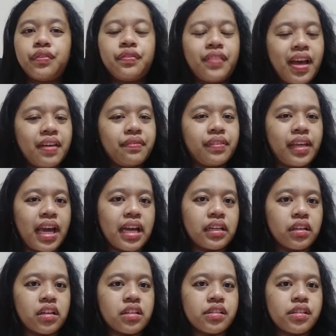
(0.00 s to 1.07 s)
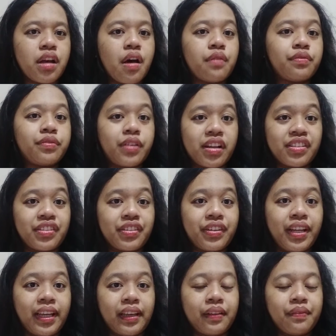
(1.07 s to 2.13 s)
5 Canons of
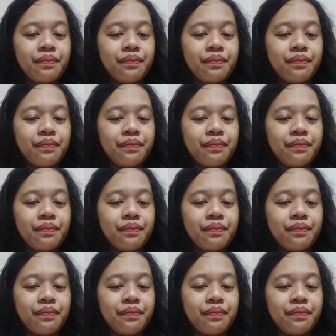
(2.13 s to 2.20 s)
Rhetoric.